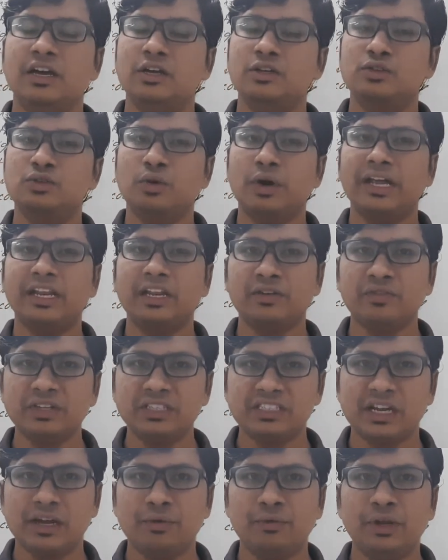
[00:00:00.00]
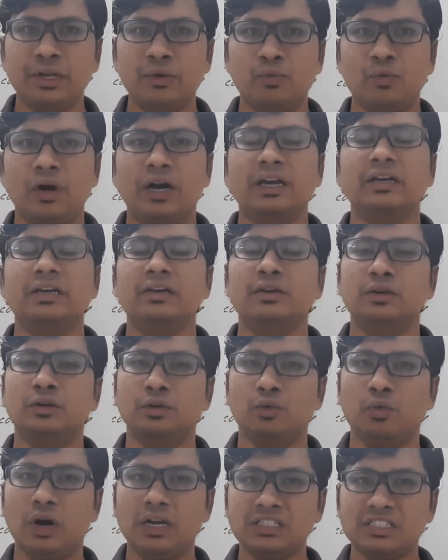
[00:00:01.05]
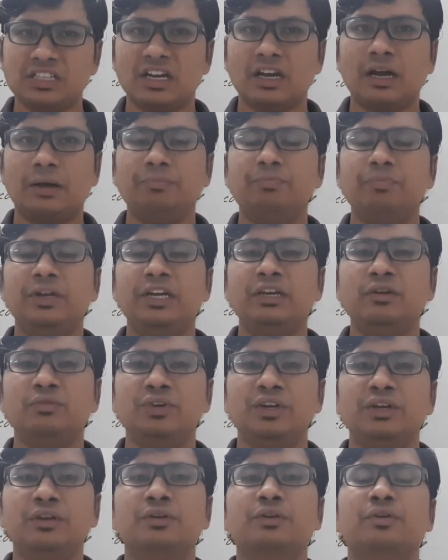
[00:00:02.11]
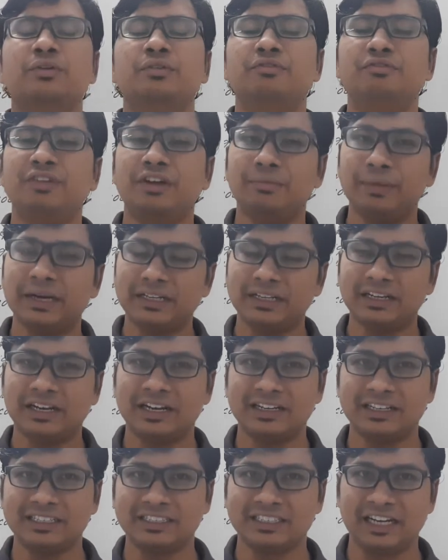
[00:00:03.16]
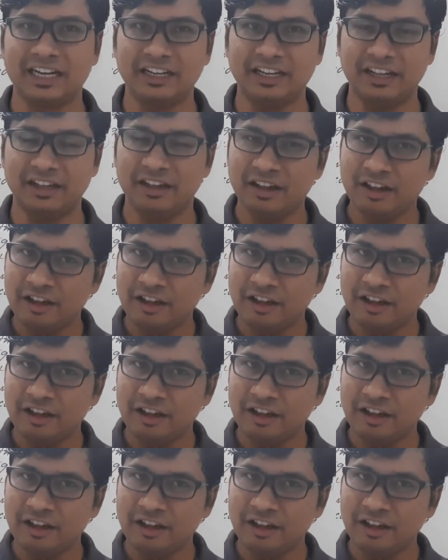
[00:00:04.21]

So I request everyone to watch the complete video for better understanding.